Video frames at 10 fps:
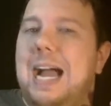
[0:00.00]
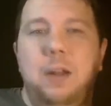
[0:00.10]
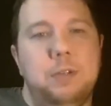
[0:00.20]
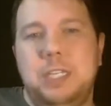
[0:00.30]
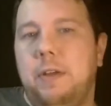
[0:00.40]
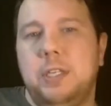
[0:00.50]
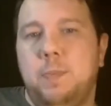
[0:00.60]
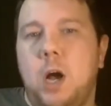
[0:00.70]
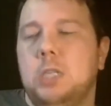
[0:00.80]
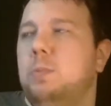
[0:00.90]
I don't see how that's
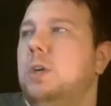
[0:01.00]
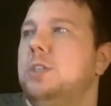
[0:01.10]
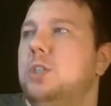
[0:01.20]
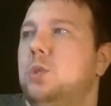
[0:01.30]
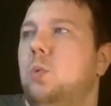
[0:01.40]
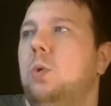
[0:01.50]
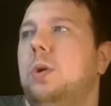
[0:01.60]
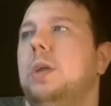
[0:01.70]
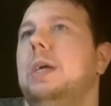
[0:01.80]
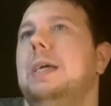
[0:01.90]
possible because the
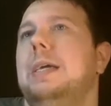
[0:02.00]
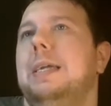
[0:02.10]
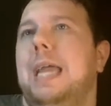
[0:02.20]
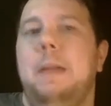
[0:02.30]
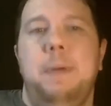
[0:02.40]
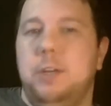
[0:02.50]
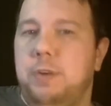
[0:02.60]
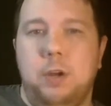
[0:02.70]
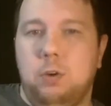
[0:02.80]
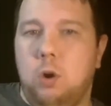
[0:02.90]
sword can't
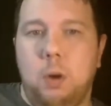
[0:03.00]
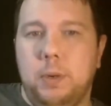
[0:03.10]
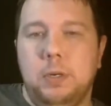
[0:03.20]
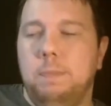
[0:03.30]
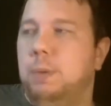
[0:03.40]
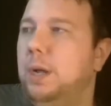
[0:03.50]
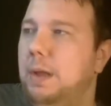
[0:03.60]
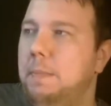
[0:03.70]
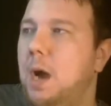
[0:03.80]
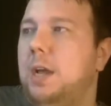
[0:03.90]
penetrate her armor. But
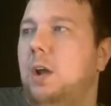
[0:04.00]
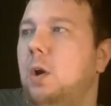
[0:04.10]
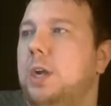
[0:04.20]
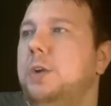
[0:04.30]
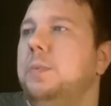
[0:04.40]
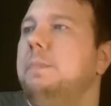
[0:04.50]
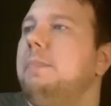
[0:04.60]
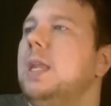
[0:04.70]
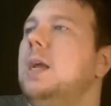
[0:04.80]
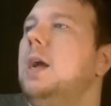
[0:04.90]
I'm not going to argue.
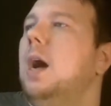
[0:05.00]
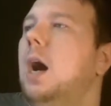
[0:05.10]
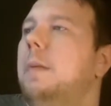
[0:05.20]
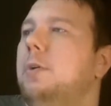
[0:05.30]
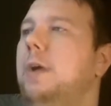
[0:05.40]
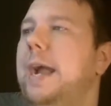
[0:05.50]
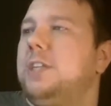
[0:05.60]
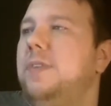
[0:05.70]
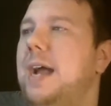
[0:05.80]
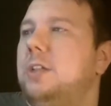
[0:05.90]
Her
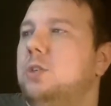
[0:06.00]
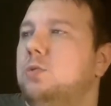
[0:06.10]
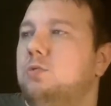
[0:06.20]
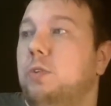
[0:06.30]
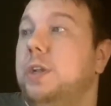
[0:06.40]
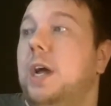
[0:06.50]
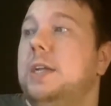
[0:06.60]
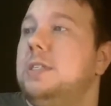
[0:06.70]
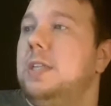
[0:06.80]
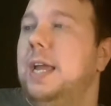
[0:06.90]
X factors were really
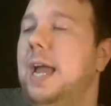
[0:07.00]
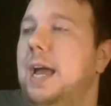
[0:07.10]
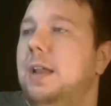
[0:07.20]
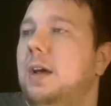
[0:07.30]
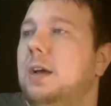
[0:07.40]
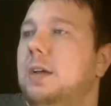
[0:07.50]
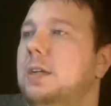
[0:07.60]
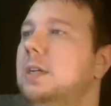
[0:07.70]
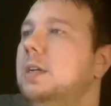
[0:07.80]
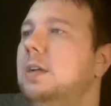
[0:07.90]
nice. They had
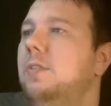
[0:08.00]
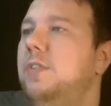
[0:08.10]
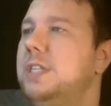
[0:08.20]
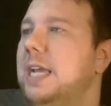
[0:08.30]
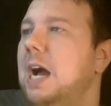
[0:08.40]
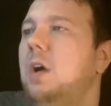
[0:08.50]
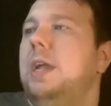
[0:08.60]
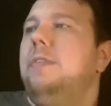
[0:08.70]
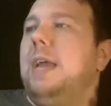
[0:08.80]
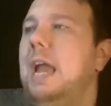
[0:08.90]

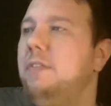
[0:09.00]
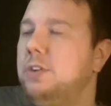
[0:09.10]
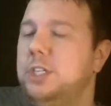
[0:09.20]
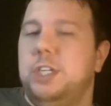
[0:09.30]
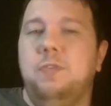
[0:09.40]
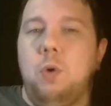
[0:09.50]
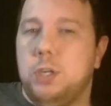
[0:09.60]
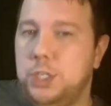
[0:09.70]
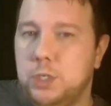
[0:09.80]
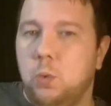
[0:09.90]
physicality. They gave her 64
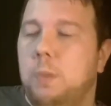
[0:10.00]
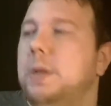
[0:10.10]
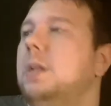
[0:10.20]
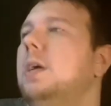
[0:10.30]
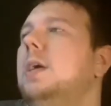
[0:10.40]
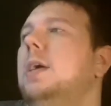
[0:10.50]
because she's a woman.